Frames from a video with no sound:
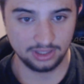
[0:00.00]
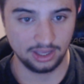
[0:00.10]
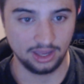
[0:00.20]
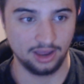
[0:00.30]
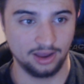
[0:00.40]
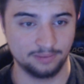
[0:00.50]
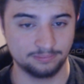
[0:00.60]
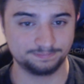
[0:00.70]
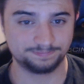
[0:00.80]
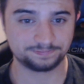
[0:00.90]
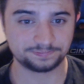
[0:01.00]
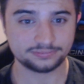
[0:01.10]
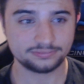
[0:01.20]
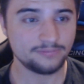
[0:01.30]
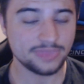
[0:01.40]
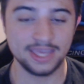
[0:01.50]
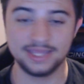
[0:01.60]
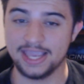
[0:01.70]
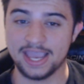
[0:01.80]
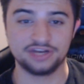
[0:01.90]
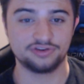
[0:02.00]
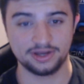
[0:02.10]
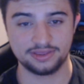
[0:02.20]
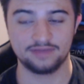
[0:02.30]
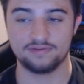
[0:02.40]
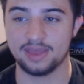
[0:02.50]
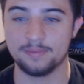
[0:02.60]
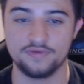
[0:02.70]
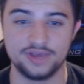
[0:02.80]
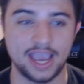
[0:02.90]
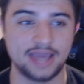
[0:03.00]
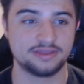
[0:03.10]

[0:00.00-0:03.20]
Um, and the end credit scene for that movie kind of